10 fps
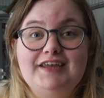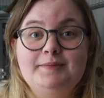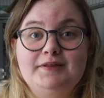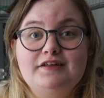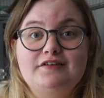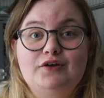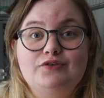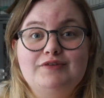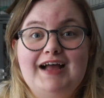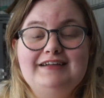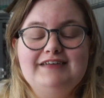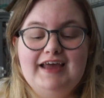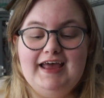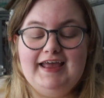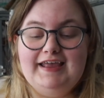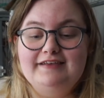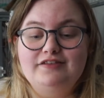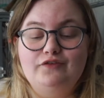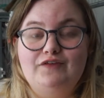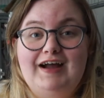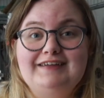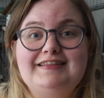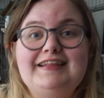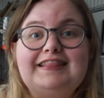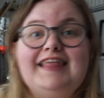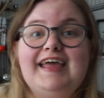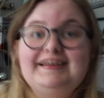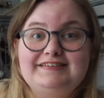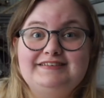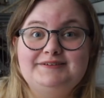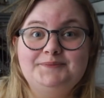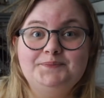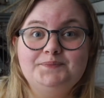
keeping this lone rat, is the fact that this,